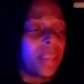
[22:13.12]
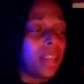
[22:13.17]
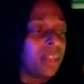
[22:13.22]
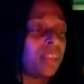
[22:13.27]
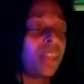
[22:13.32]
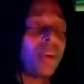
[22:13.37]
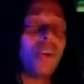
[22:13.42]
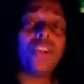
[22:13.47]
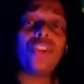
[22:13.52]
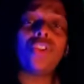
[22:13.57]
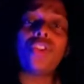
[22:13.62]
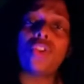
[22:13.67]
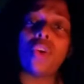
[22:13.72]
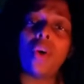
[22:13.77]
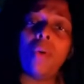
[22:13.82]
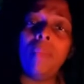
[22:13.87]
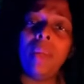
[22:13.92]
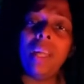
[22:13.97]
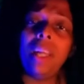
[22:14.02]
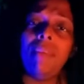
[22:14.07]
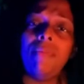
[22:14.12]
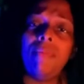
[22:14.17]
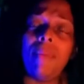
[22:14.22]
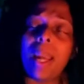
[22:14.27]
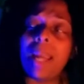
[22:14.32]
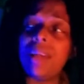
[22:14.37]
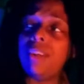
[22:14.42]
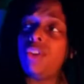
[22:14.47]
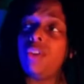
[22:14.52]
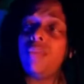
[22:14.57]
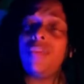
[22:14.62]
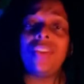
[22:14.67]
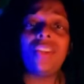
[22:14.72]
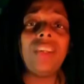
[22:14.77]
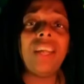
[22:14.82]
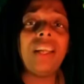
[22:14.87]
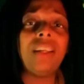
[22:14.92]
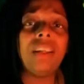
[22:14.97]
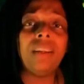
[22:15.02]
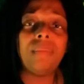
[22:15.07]
There's so many bands, you've
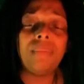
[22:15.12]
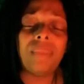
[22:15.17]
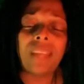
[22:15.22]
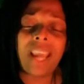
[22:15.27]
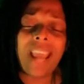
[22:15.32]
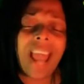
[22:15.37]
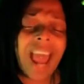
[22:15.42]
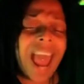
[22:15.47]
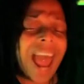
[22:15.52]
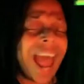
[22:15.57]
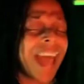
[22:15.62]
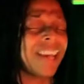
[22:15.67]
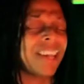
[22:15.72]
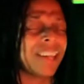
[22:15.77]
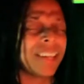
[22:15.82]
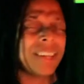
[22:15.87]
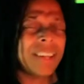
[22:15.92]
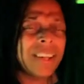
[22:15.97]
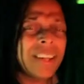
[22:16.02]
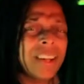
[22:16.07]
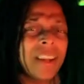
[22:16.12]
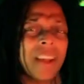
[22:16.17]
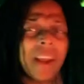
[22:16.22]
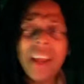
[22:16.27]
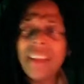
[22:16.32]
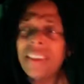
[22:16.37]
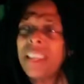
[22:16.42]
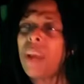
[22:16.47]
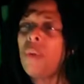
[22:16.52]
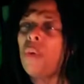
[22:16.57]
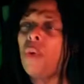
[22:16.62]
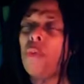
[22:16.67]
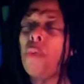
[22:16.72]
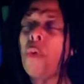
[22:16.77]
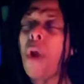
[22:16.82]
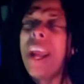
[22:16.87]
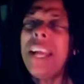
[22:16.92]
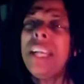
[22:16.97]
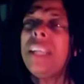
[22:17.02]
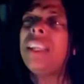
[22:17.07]
seen them, they had it. They were
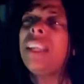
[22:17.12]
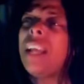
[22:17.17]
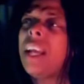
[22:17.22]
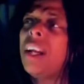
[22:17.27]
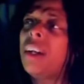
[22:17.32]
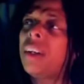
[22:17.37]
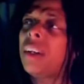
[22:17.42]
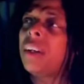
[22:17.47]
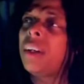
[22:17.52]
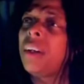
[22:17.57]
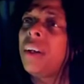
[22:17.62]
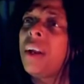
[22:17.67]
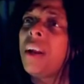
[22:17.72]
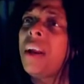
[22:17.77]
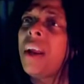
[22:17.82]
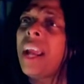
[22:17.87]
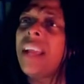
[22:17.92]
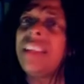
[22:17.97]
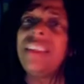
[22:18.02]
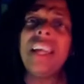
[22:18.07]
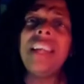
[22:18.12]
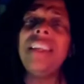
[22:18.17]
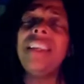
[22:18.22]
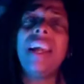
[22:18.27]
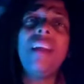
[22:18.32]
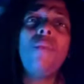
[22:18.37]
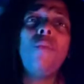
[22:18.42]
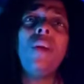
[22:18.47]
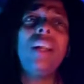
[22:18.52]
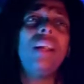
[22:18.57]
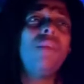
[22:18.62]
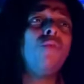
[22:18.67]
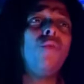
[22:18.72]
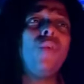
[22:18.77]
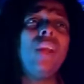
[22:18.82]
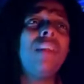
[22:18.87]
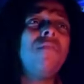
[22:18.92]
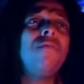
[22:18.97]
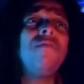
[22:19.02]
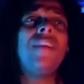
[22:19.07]
right there. And then they went and
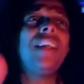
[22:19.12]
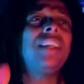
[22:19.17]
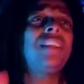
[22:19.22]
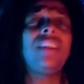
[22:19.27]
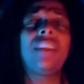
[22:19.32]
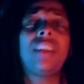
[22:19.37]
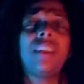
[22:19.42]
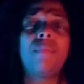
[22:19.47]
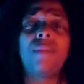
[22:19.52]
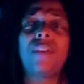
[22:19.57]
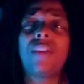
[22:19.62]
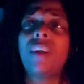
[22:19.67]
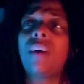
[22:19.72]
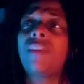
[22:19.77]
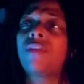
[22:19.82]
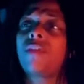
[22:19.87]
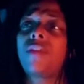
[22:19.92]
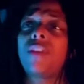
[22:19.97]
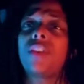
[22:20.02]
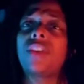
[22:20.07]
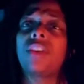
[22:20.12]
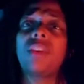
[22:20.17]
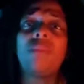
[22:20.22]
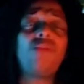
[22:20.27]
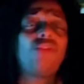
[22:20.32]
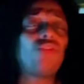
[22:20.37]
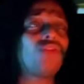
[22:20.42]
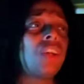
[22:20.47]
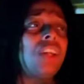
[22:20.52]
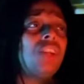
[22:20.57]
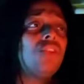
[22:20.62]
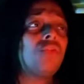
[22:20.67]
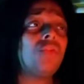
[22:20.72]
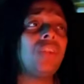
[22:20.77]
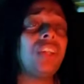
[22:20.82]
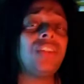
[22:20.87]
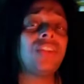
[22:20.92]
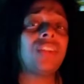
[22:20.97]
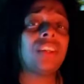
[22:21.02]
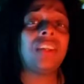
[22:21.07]
reinvented themselves for some strange
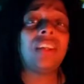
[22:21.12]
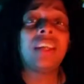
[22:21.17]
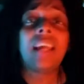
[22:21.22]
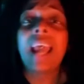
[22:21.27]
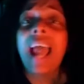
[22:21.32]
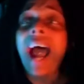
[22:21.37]
reason.